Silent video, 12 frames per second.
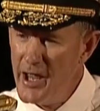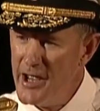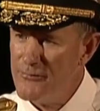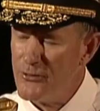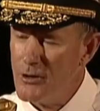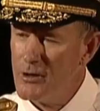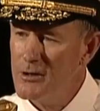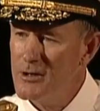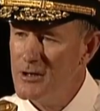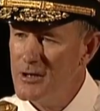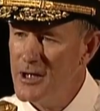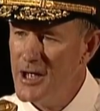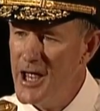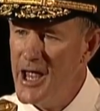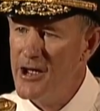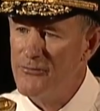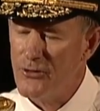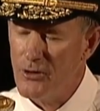ever,
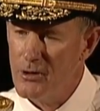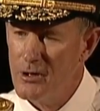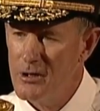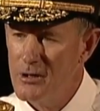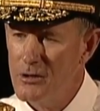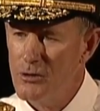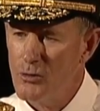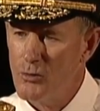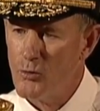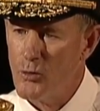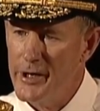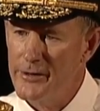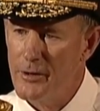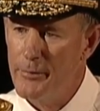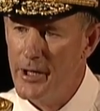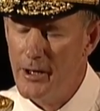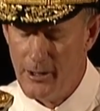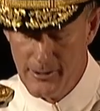ever ring the
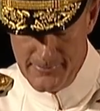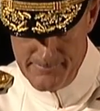bell.